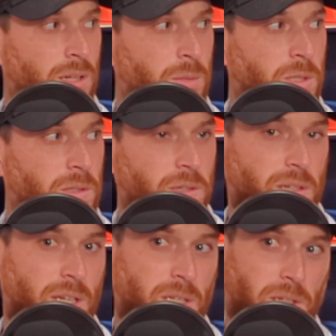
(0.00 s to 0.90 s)
mean,
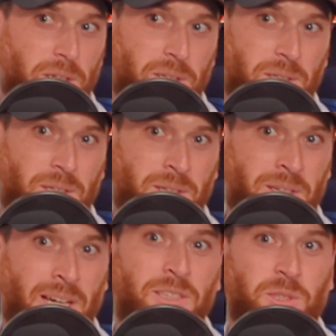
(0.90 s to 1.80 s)
I
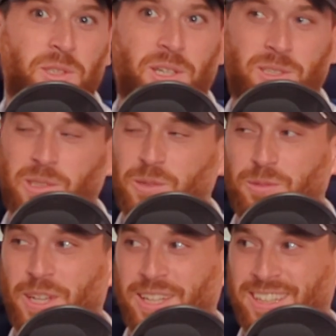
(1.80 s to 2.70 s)
as an Arsenal fan,